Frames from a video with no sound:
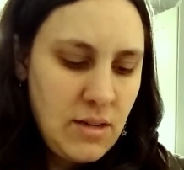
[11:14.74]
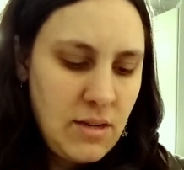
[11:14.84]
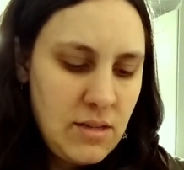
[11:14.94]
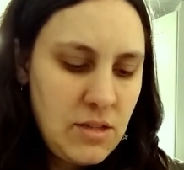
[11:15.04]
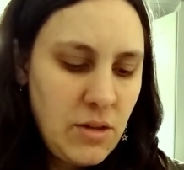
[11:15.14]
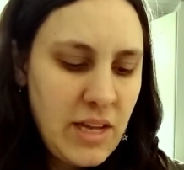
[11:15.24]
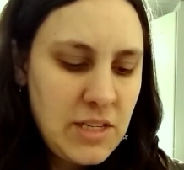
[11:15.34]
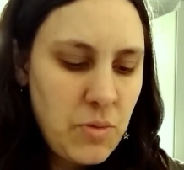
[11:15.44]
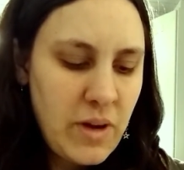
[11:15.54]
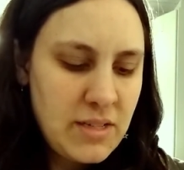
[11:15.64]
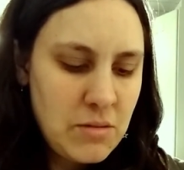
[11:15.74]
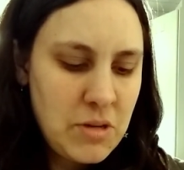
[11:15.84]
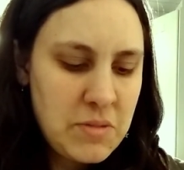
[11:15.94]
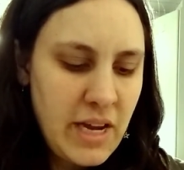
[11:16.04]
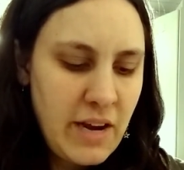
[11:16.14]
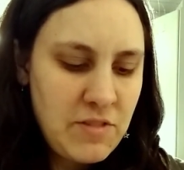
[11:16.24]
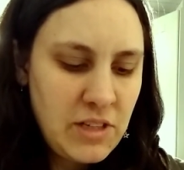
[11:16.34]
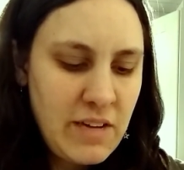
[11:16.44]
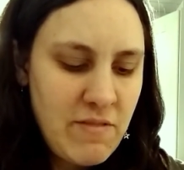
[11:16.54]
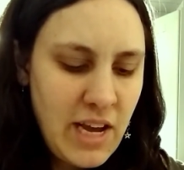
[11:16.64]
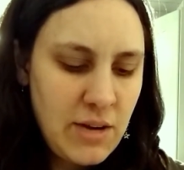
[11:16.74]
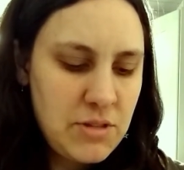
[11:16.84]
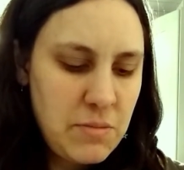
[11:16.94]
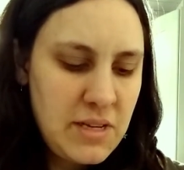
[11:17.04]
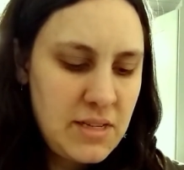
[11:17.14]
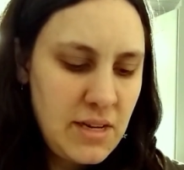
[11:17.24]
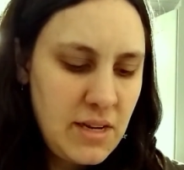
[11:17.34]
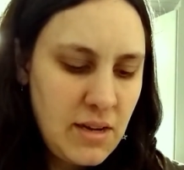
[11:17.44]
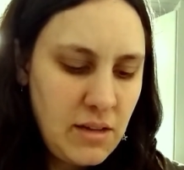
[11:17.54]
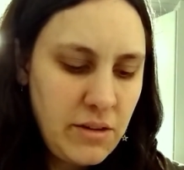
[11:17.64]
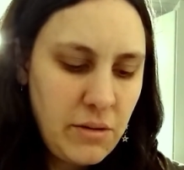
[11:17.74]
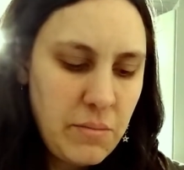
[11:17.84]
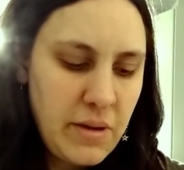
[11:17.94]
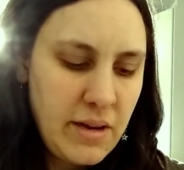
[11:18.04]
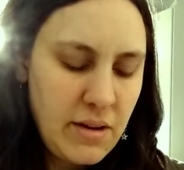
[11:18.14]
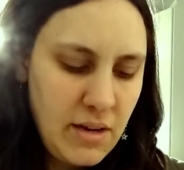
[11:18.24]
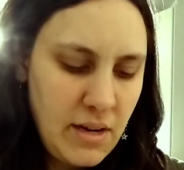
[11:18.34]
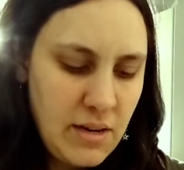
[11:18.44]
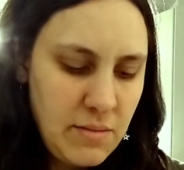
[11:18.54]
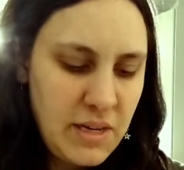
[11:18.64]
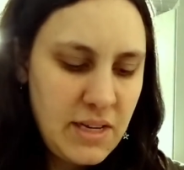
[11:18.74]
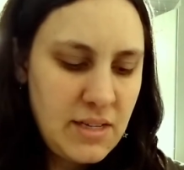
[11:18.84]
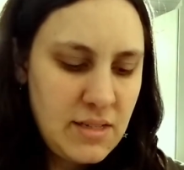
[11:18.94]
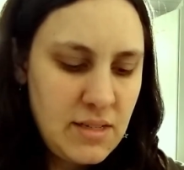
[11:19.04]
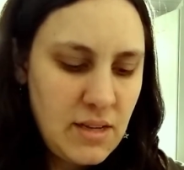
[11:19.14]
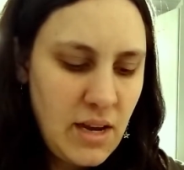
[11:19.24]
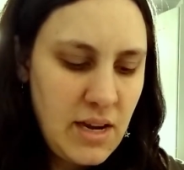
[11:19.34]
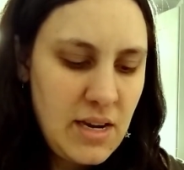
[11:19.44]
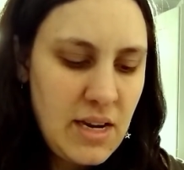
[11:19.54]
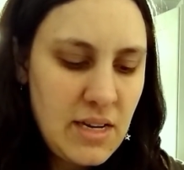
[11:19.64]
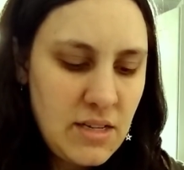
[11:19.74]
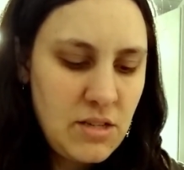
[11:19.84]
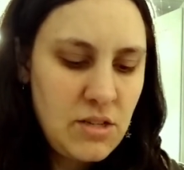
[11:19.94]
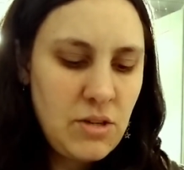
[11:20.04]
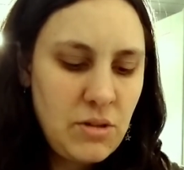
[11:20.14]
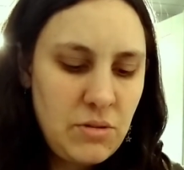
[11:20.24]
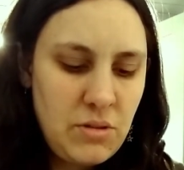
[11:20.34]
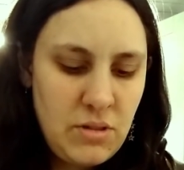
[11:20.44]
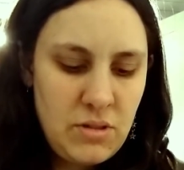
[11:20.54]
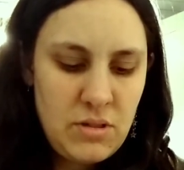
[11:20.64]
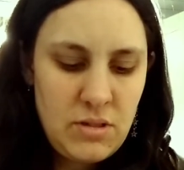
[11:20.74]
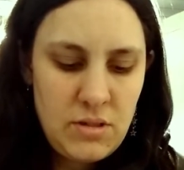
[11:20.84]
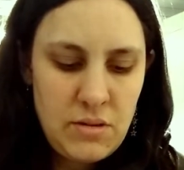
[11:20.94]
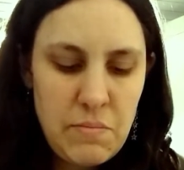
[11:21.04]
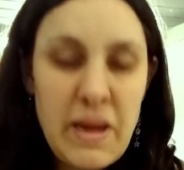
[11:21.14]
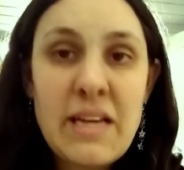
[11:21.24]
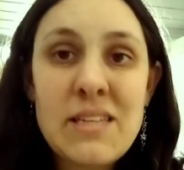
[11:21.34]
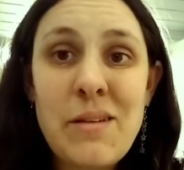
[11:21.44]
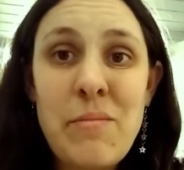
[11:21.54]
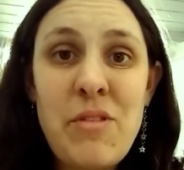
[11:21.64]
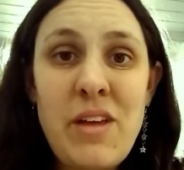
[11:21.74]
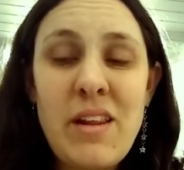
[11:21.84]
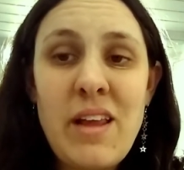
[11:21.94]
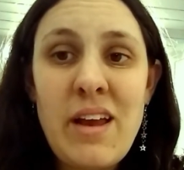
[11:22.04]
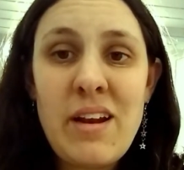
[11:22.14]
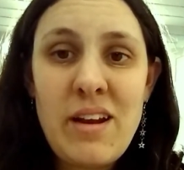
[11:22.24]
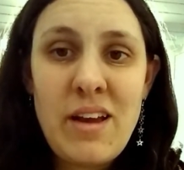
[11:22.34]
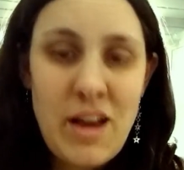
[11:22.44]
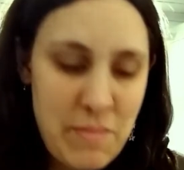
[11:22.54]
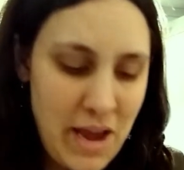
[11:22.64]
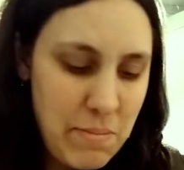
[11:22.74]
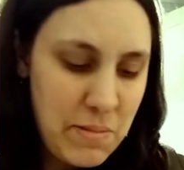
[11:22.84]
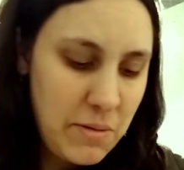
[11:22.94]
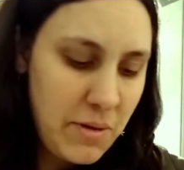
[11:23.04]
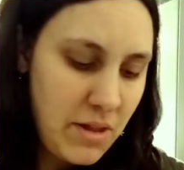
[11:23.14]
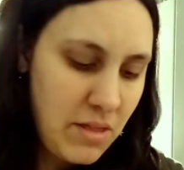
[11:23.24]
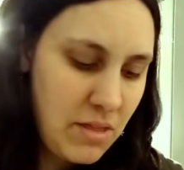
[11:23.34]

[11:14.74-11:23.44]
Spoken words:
so that's why sometimes I have to leave the house messy a little bit, because I need to make something that I'm happy with.